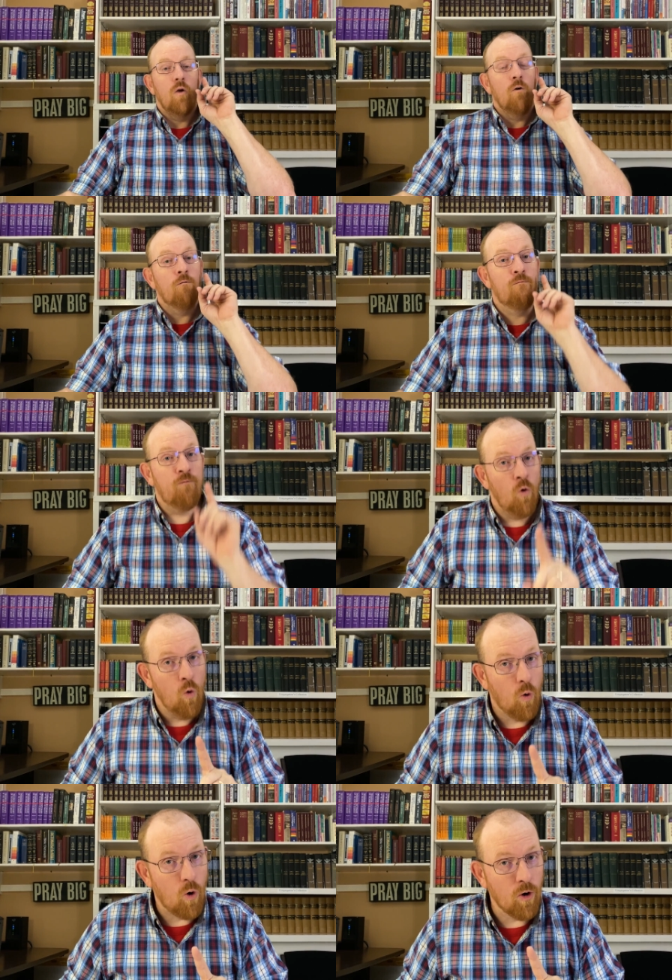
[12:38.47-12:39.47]

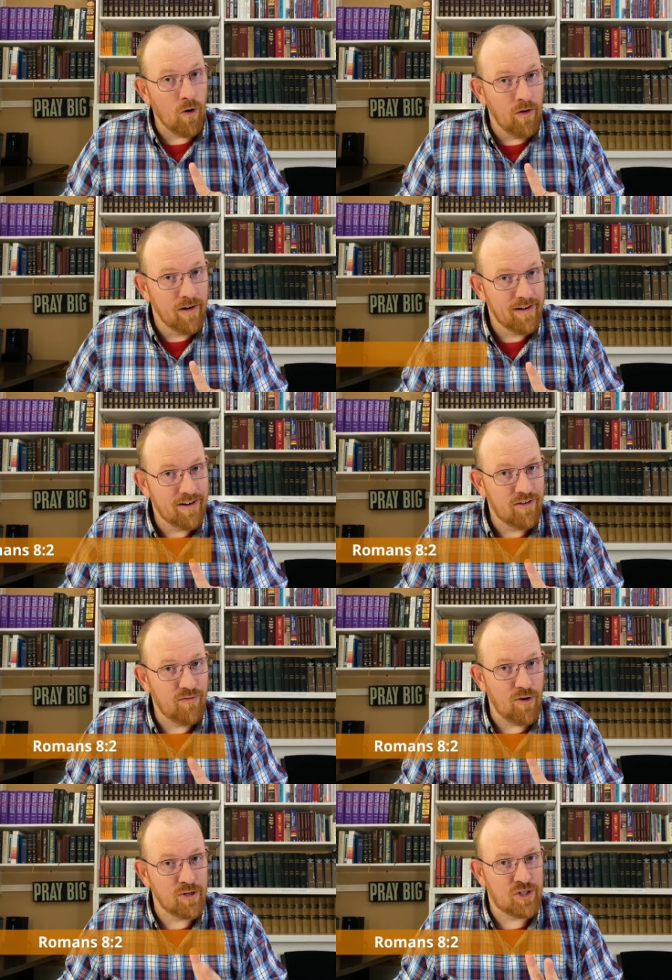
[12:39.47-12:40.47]
For,
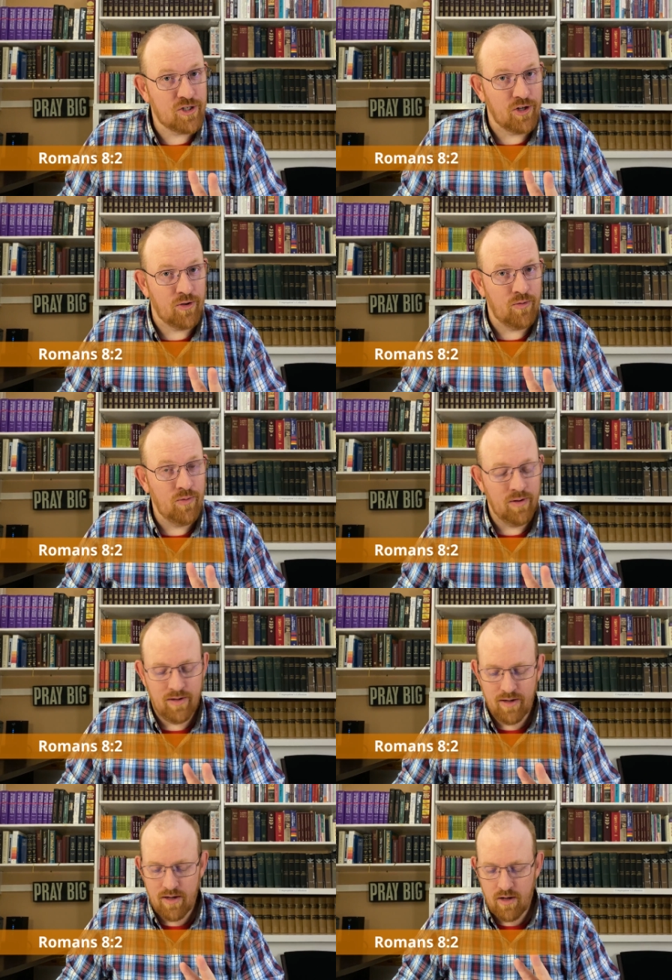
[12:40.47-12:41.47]
verse 2,
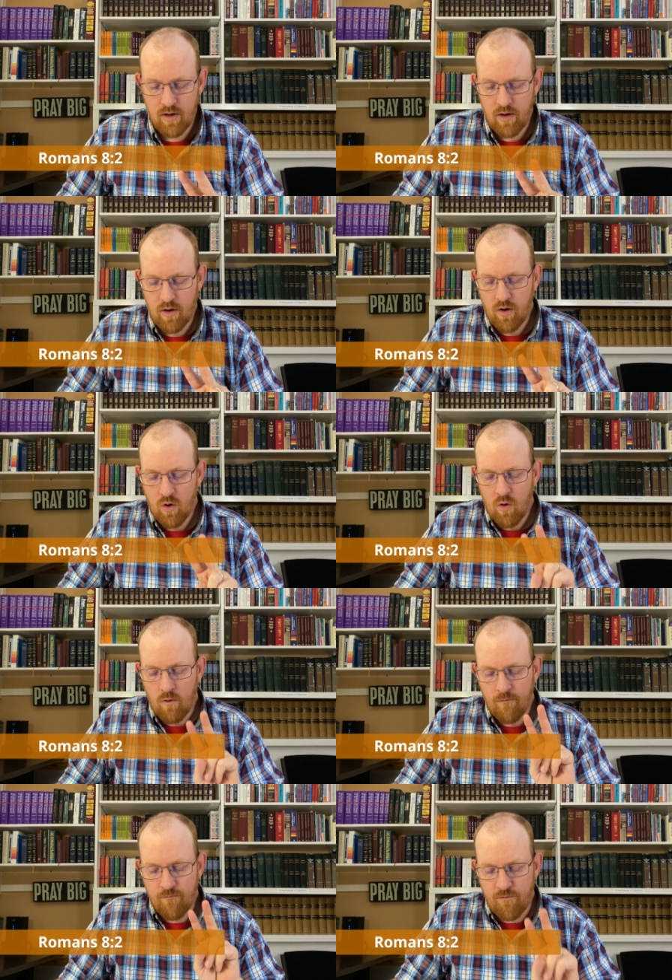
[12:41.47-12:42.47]

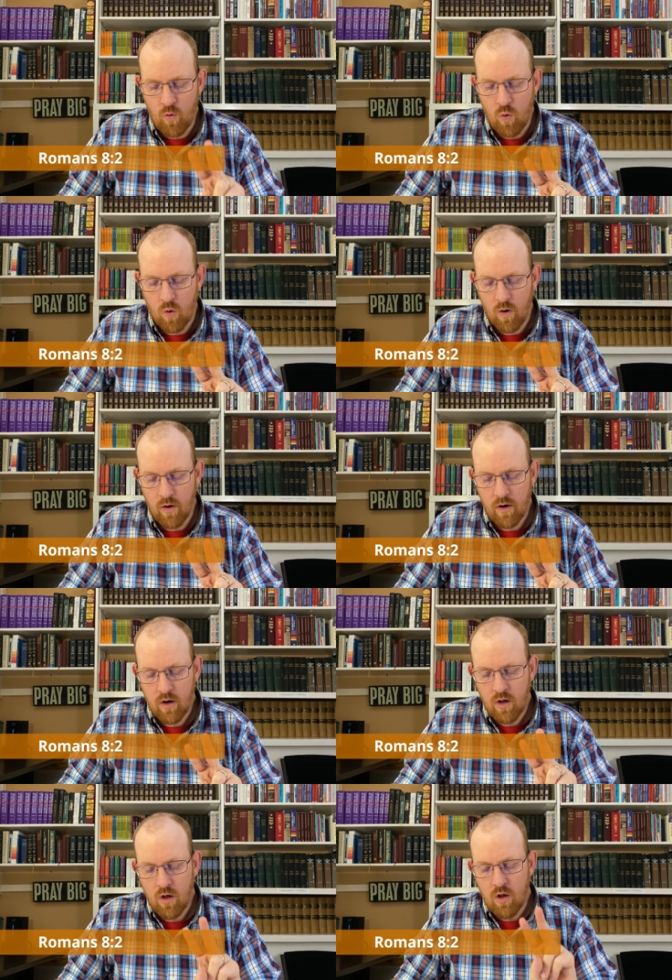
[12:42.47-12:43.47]
for
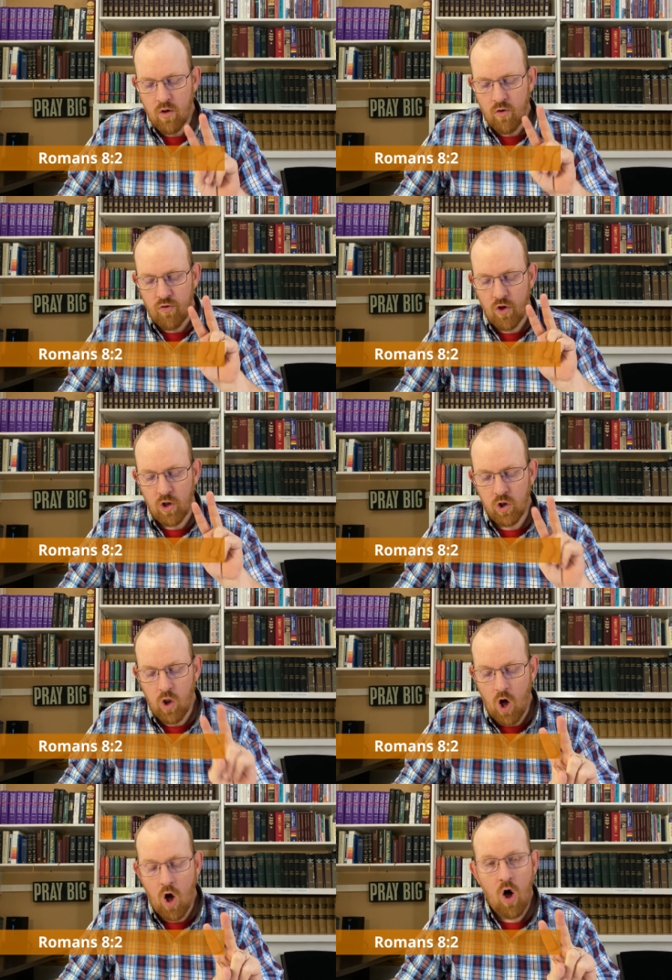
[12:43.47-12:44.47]
the
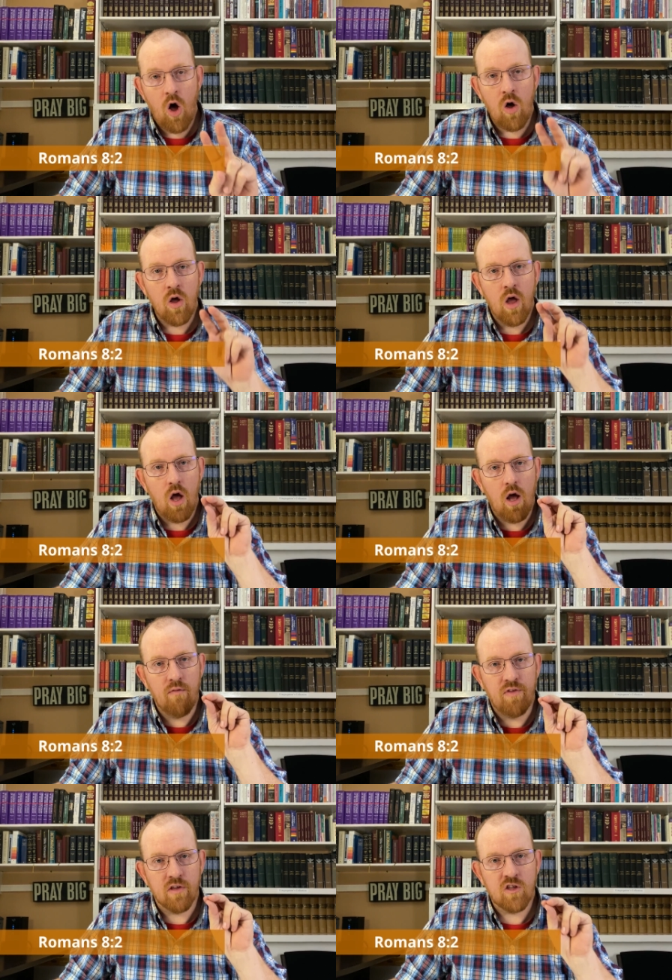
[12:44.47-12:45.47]
law
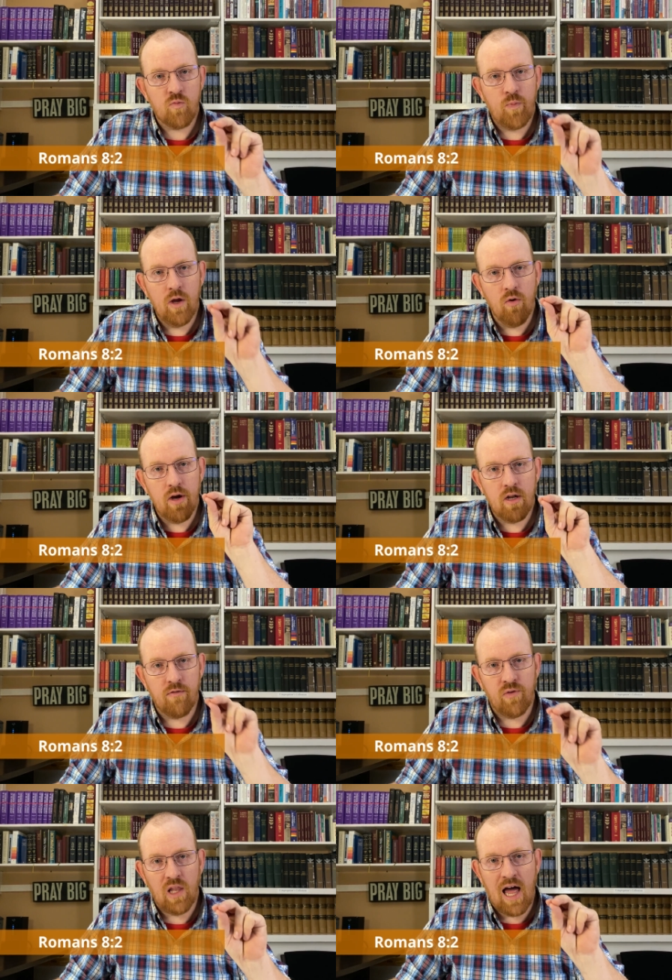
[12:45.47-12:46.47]
of the Spirit
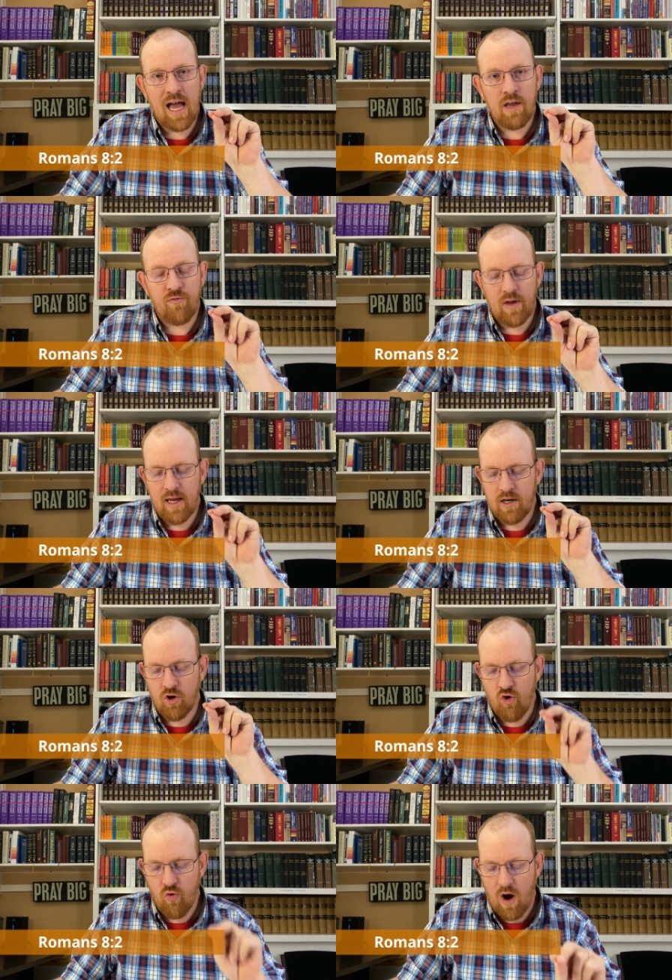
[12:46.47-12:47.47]
of life in
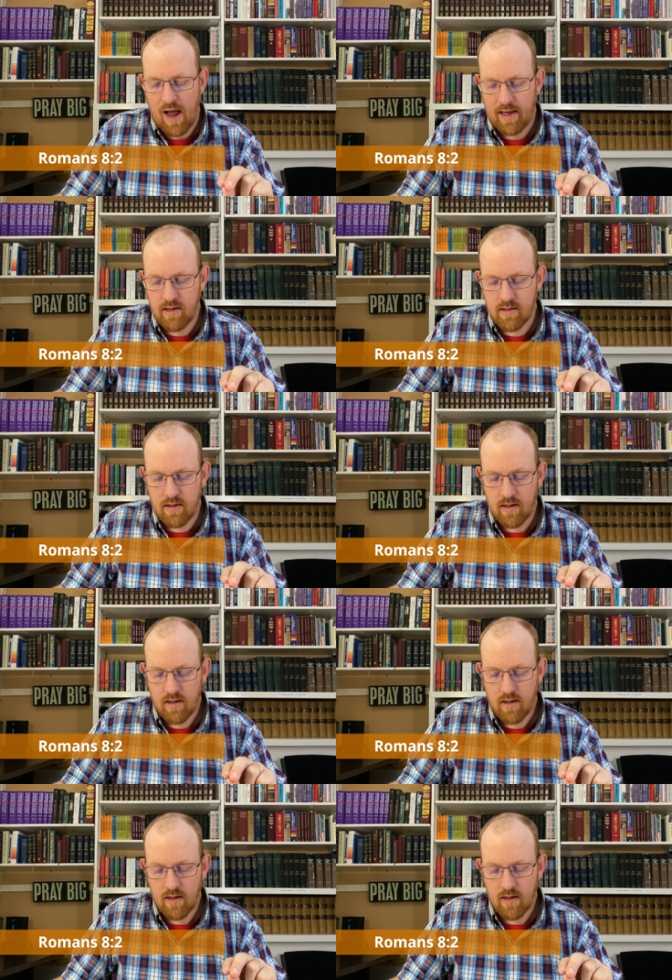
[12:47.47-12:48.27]
Christ